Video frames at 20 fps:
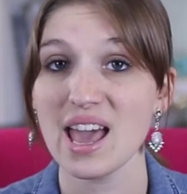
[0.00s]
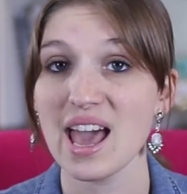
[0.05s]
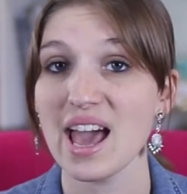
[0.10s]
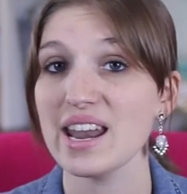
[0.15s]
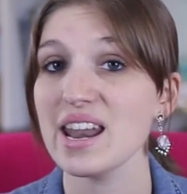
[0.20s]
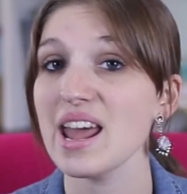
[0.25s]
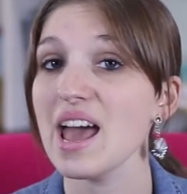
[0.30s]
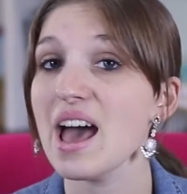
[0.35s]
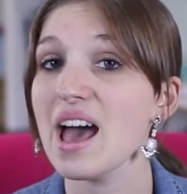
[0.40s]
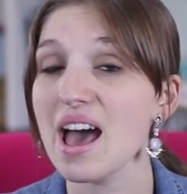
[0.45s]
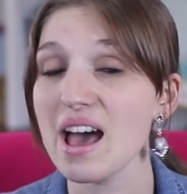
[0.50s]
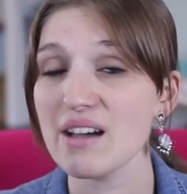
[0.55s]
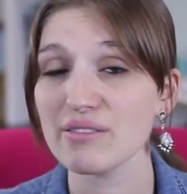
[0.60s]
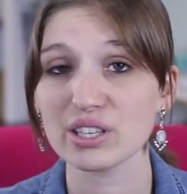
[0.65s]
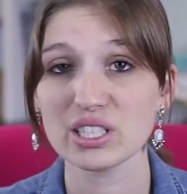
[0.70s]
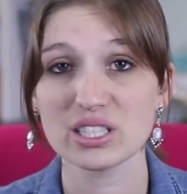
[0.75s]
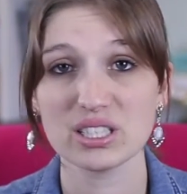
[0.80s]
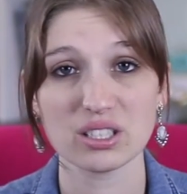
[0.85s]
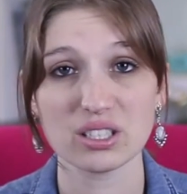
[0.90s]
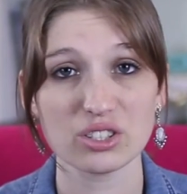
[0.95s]
And
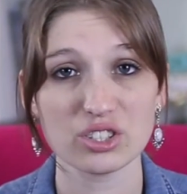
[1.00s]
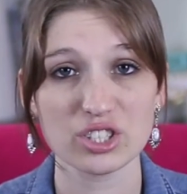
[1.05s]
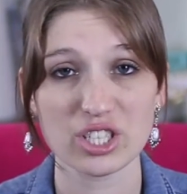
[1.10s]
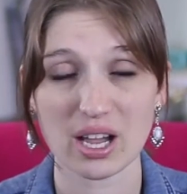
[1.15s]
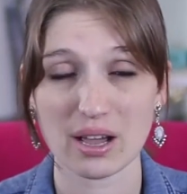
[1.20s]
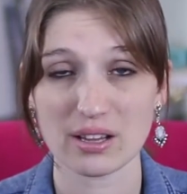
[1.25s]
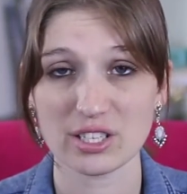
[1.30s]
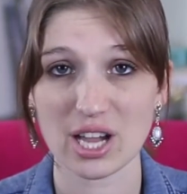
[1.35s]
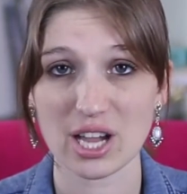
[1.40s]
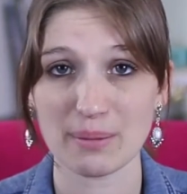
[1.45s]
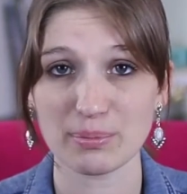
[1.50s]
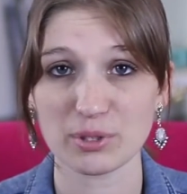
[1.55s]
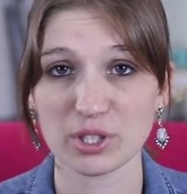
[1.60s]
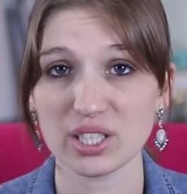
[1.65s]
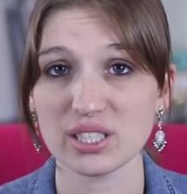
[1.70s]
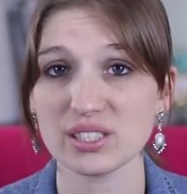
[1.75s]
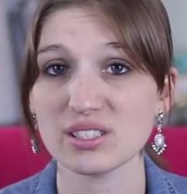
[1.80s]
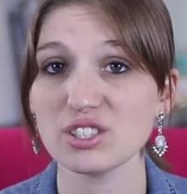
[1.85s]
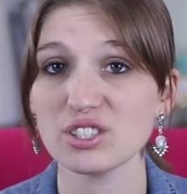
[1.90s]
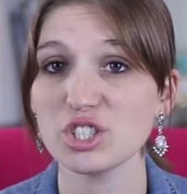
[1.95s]
every single chapter
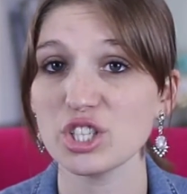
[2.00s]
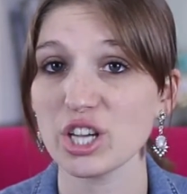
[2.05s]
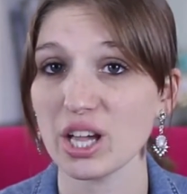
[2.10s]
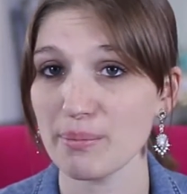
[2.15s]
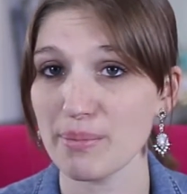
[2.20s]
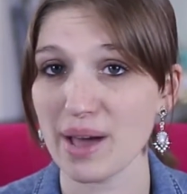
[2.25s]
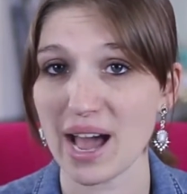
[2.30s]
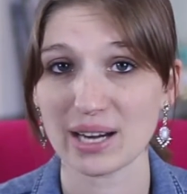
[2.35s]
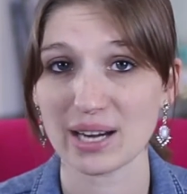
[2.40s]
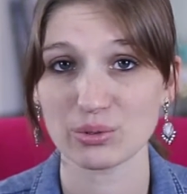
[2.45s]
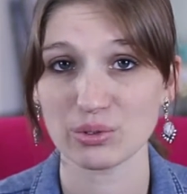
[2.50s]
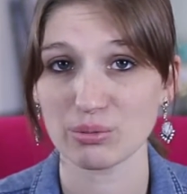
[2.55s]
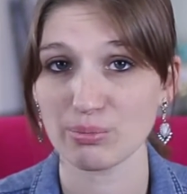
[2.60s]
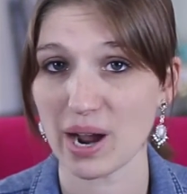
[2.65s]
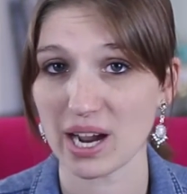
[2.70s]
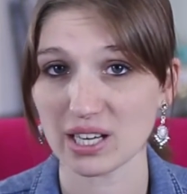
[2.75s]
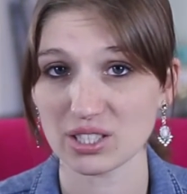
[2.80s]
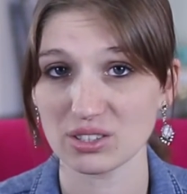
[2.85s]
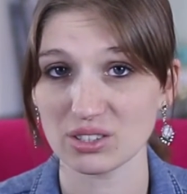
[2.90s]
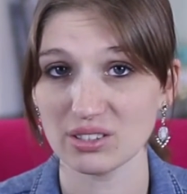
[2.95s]
is jam-packed with
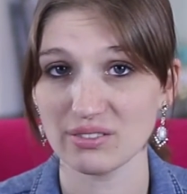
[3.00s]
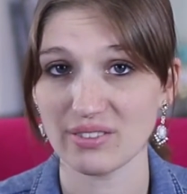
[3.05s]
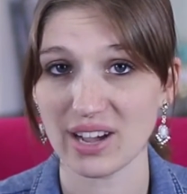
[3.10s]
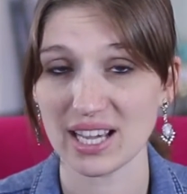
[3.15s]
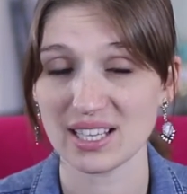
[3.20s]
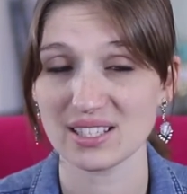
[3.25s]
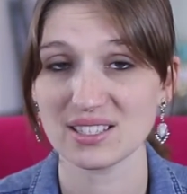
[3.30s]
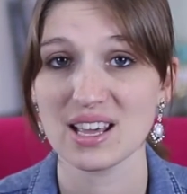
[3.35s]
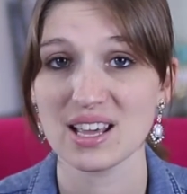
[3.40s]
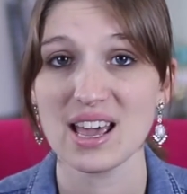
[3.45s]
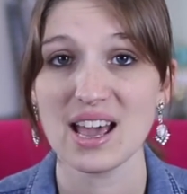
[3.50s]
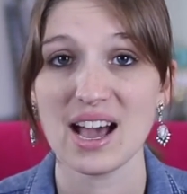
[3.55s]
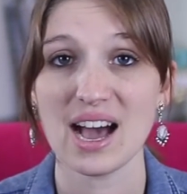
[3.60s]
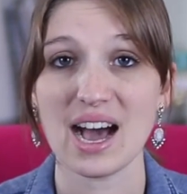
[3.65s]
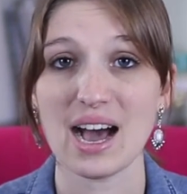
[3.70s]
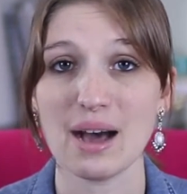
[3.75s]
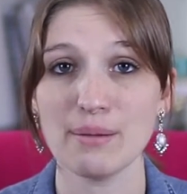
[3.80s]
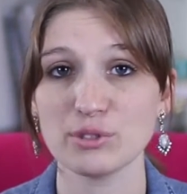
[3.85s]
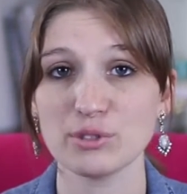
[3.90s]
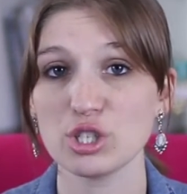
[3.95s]
practical advice,
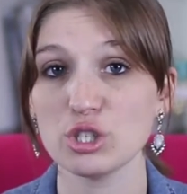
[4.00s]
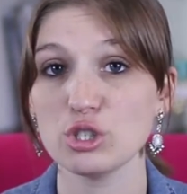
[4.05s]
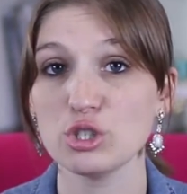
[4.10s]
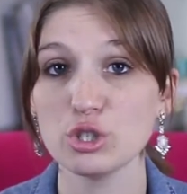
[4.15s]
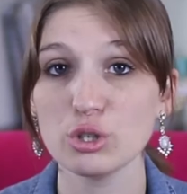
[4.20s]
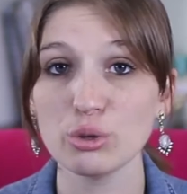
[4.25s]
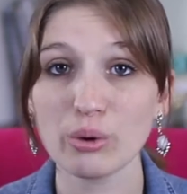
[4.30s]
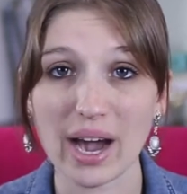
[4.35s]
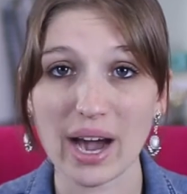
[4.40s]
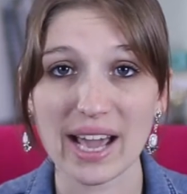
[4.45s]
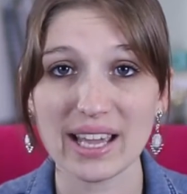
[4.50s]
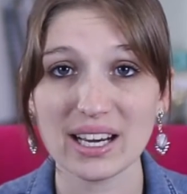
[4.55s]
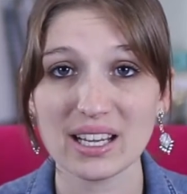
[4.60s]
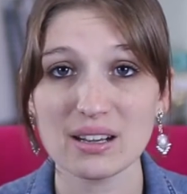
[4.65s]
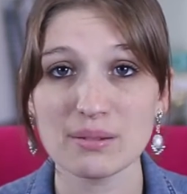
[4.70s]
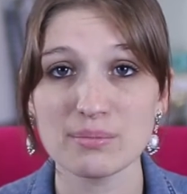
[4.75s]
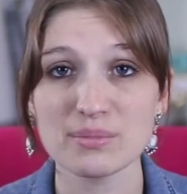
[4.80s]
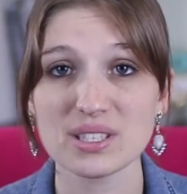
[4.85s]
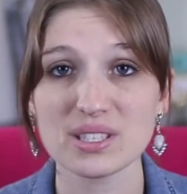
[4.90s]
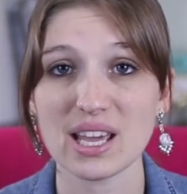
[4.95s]
to-do
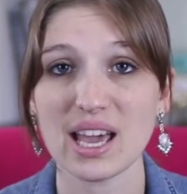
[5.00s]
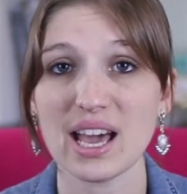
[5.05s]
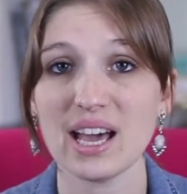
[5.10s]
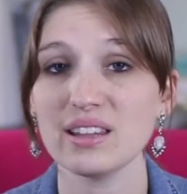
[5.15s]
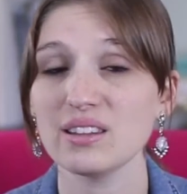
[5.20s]
items.